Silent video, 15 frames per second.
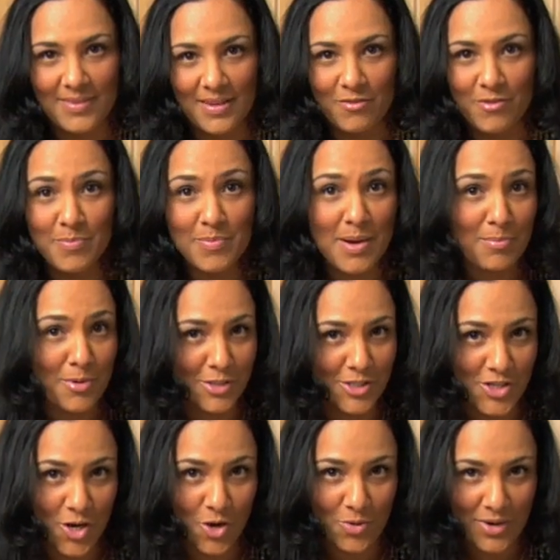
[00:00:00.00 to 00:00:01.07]
Remember,
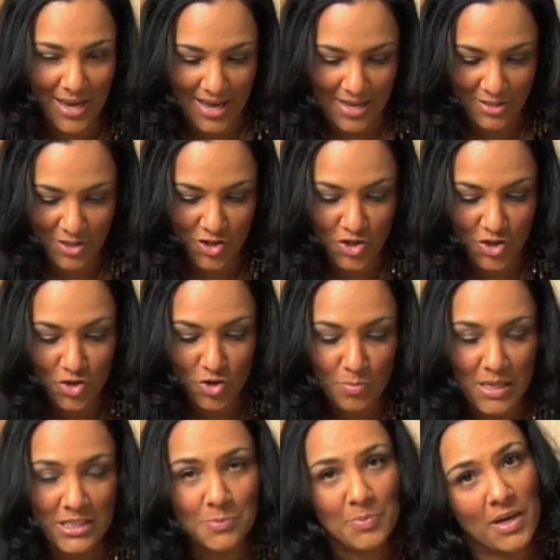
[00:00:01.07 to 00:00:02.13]
don't add too
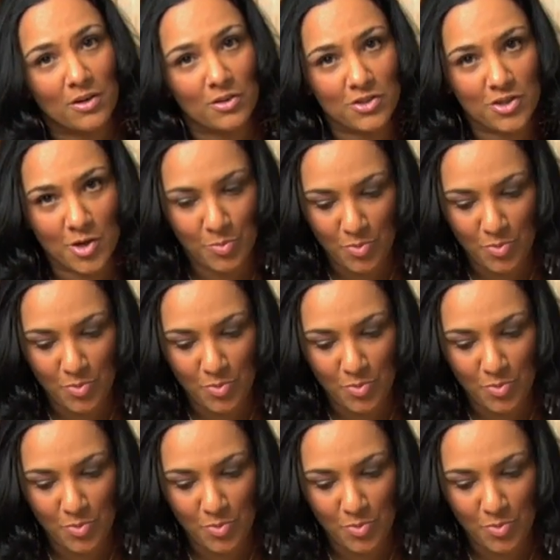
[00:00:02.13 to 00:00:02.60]
much butter to your